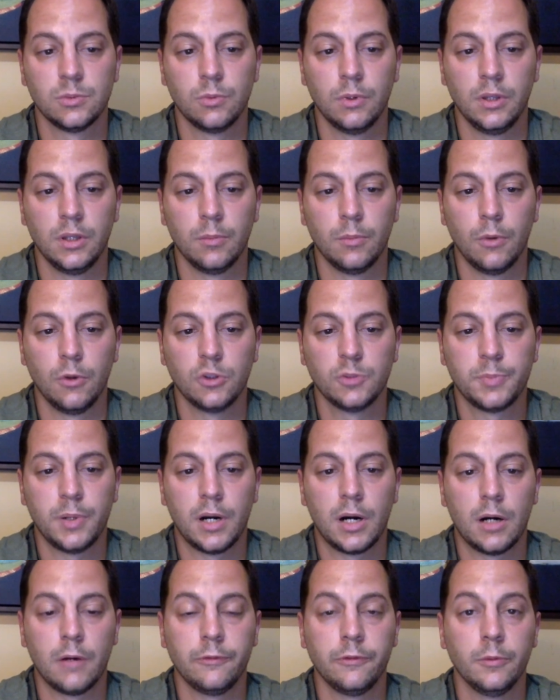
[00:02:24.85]
When the most
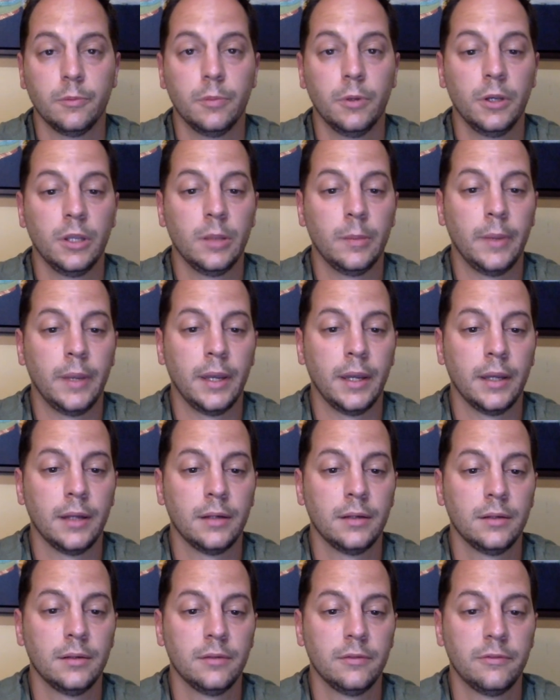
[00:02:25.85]
powerful
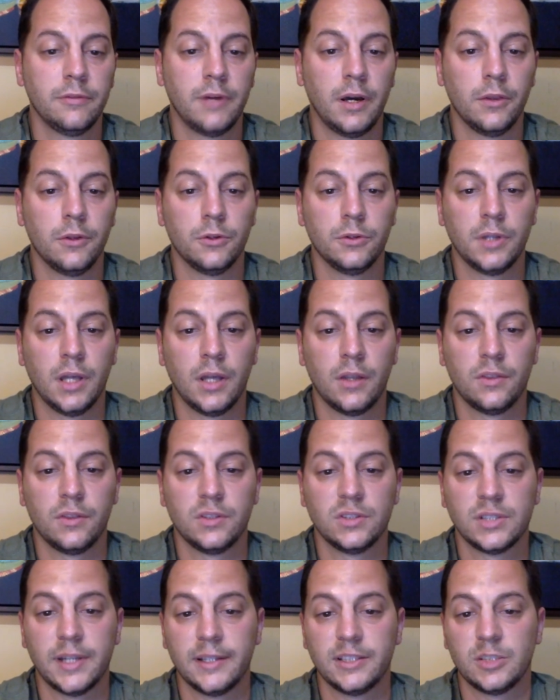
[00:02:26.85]
Boogeyman, Father Death,
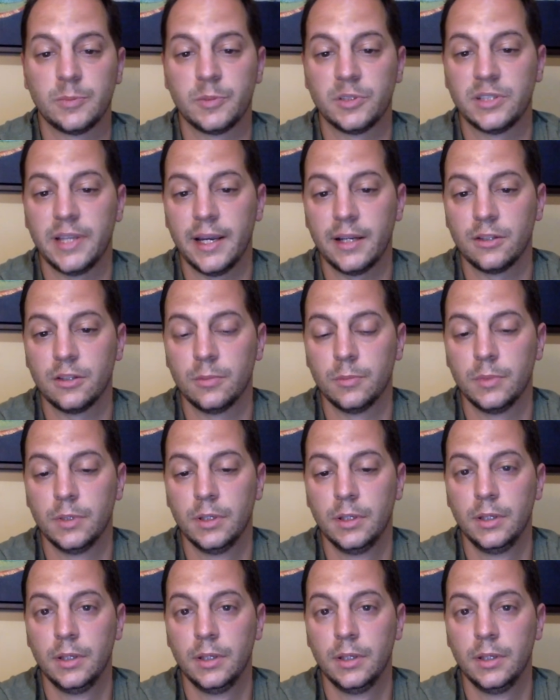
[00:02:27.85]
decides to protect him,